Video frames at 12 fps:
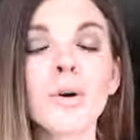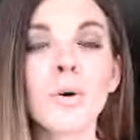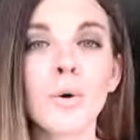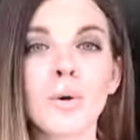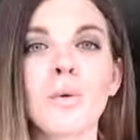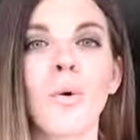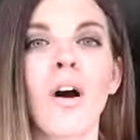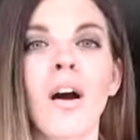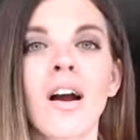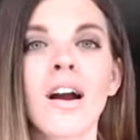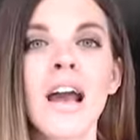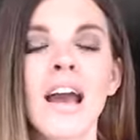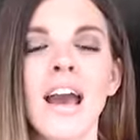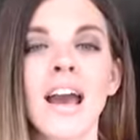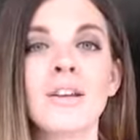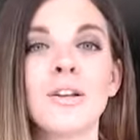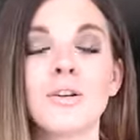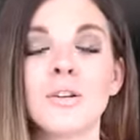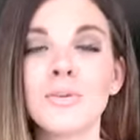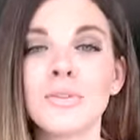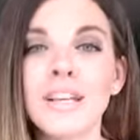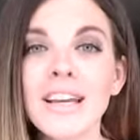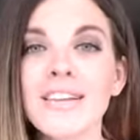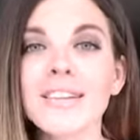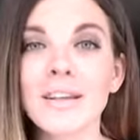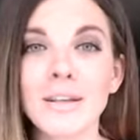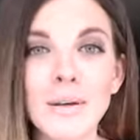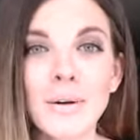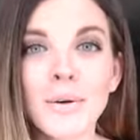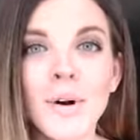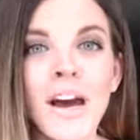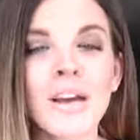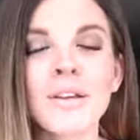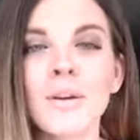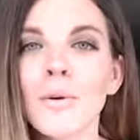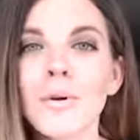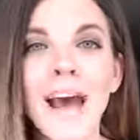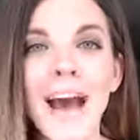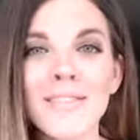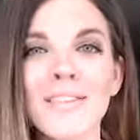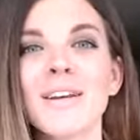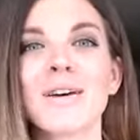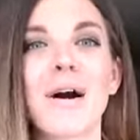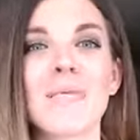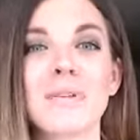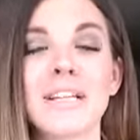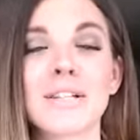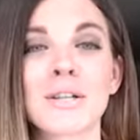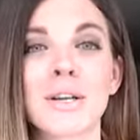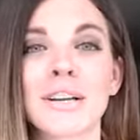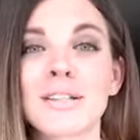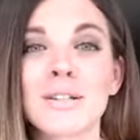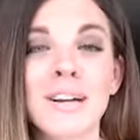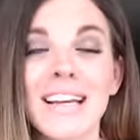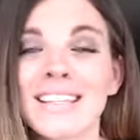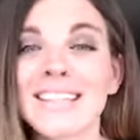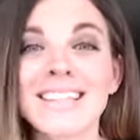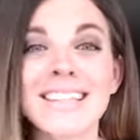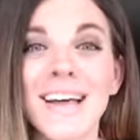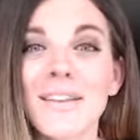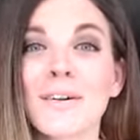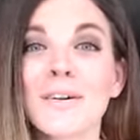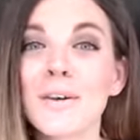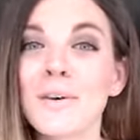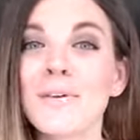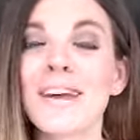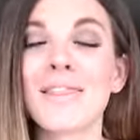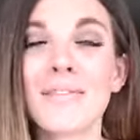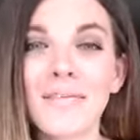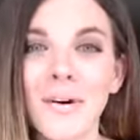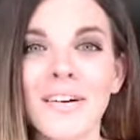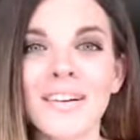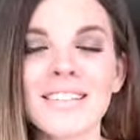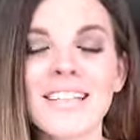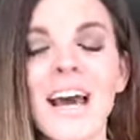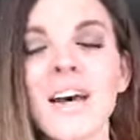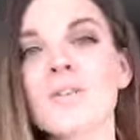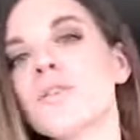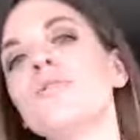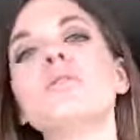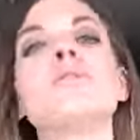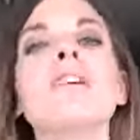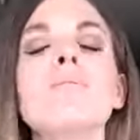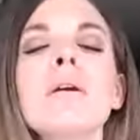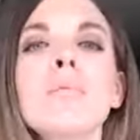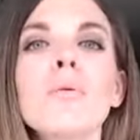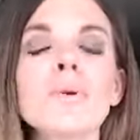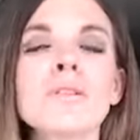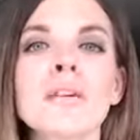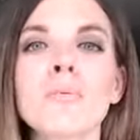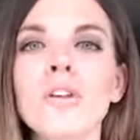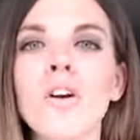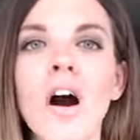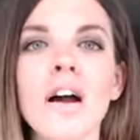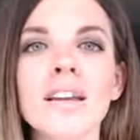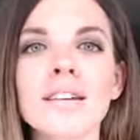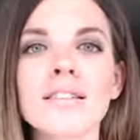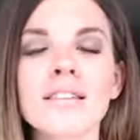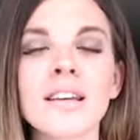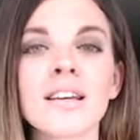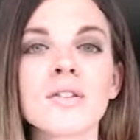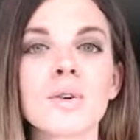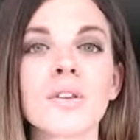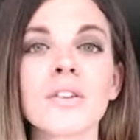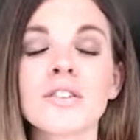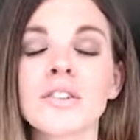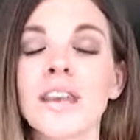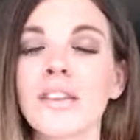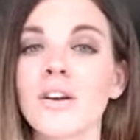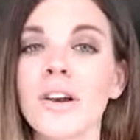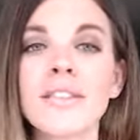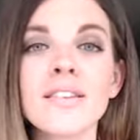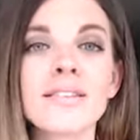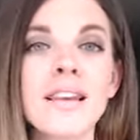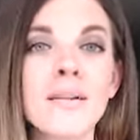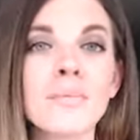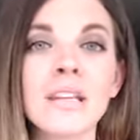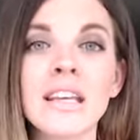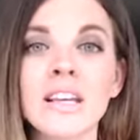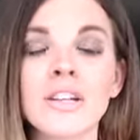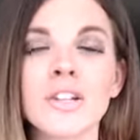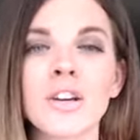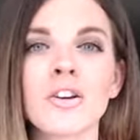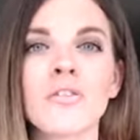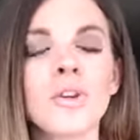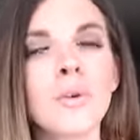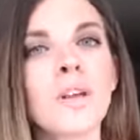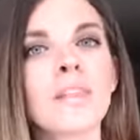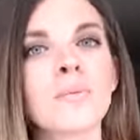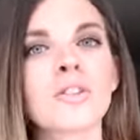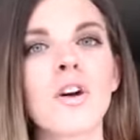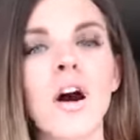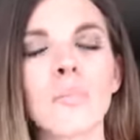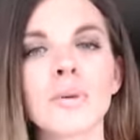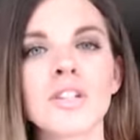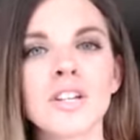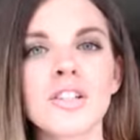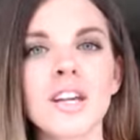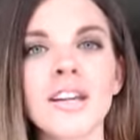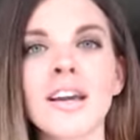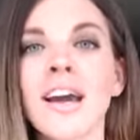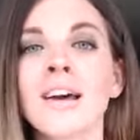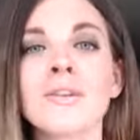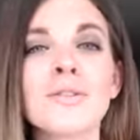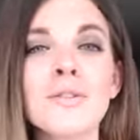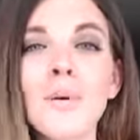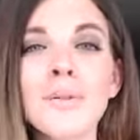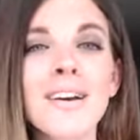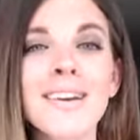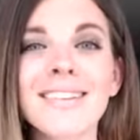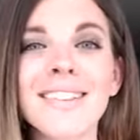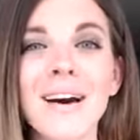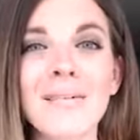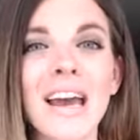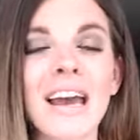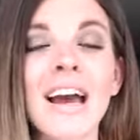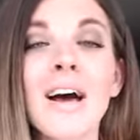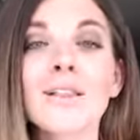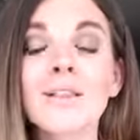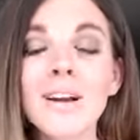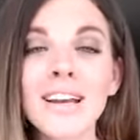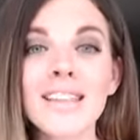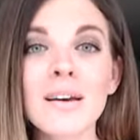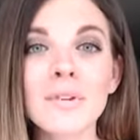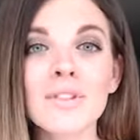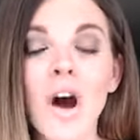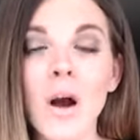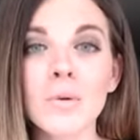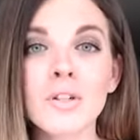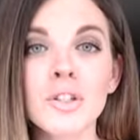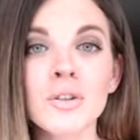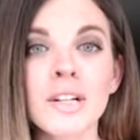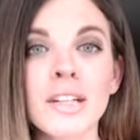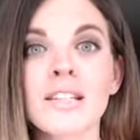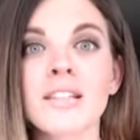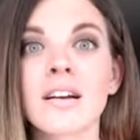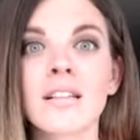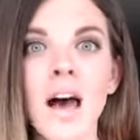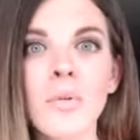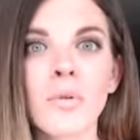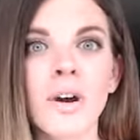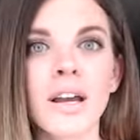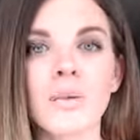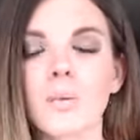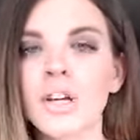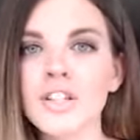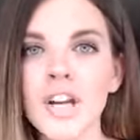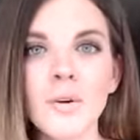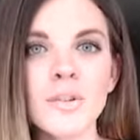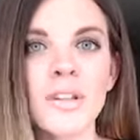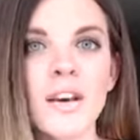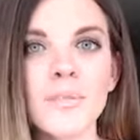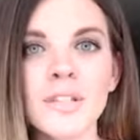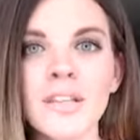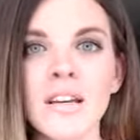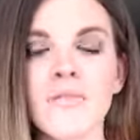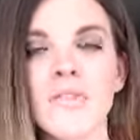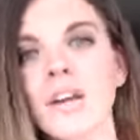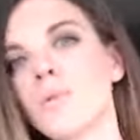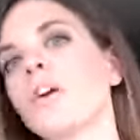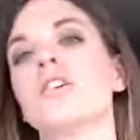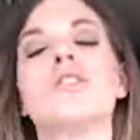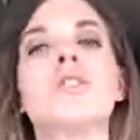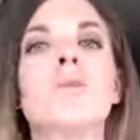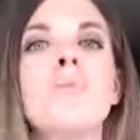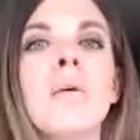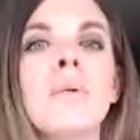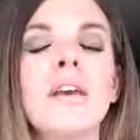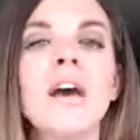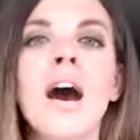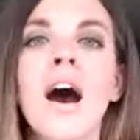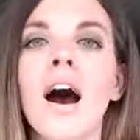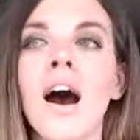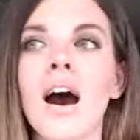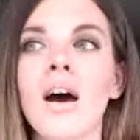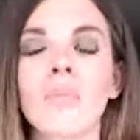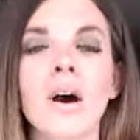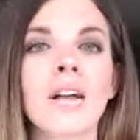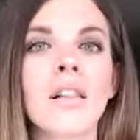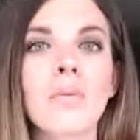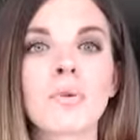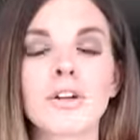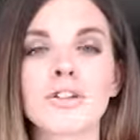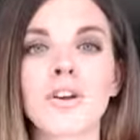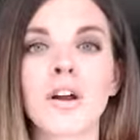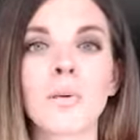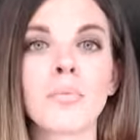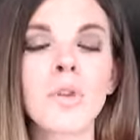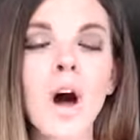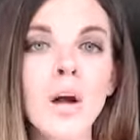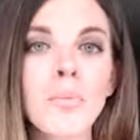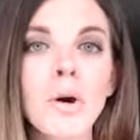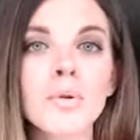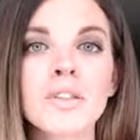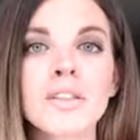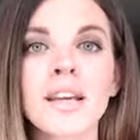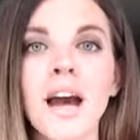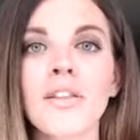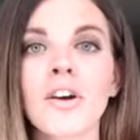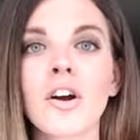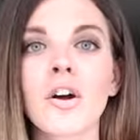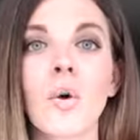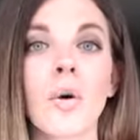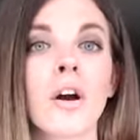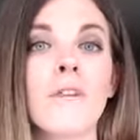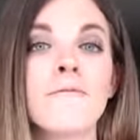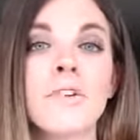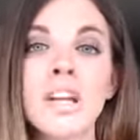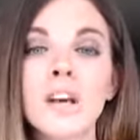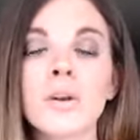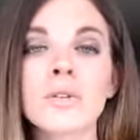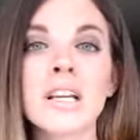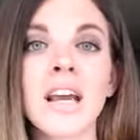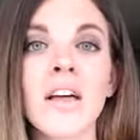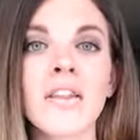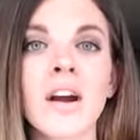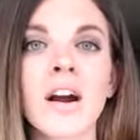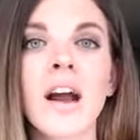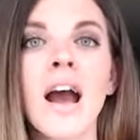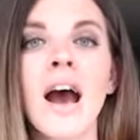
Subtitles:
who you are and you're uniquely you, you don't have any competition because there isn't another you in the world. So if you see people with similar audiences or they're in the same niche and you're viewing them as competition, don't look at it that way. Look at them as opportunities to collaborate. Reach out to them, see if they want to do maybe a collaboration on a blog post together or a video together.